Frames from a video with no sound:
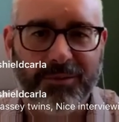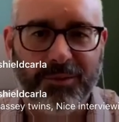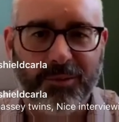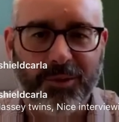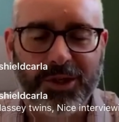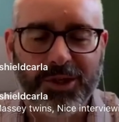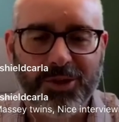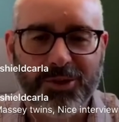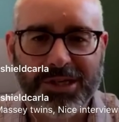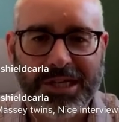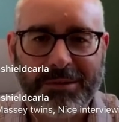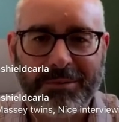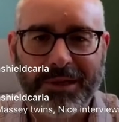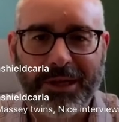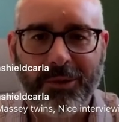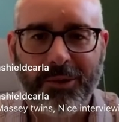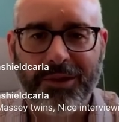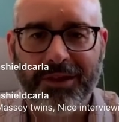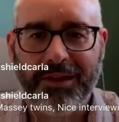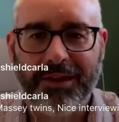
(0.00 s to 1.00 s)
would usually
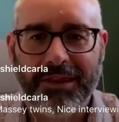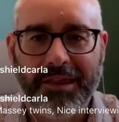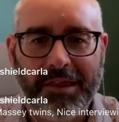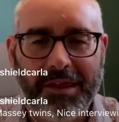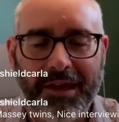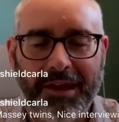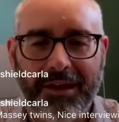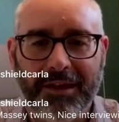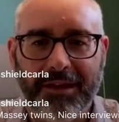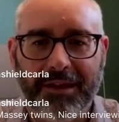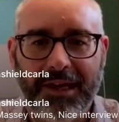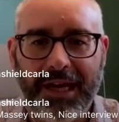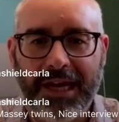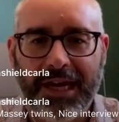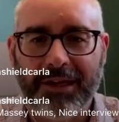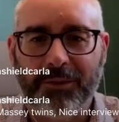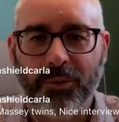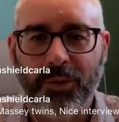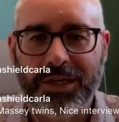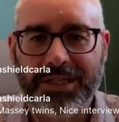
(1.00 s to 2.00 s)
play within
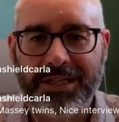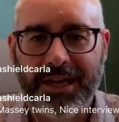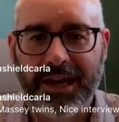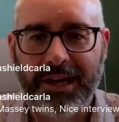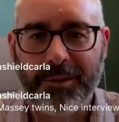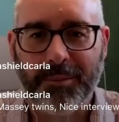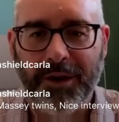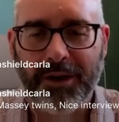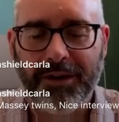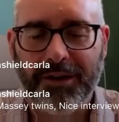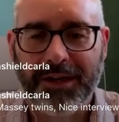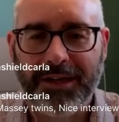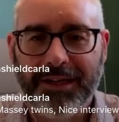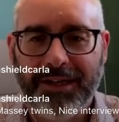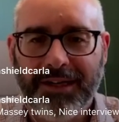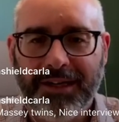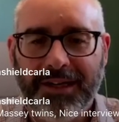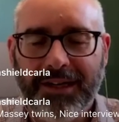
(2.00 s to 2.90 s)
in Wascana Park.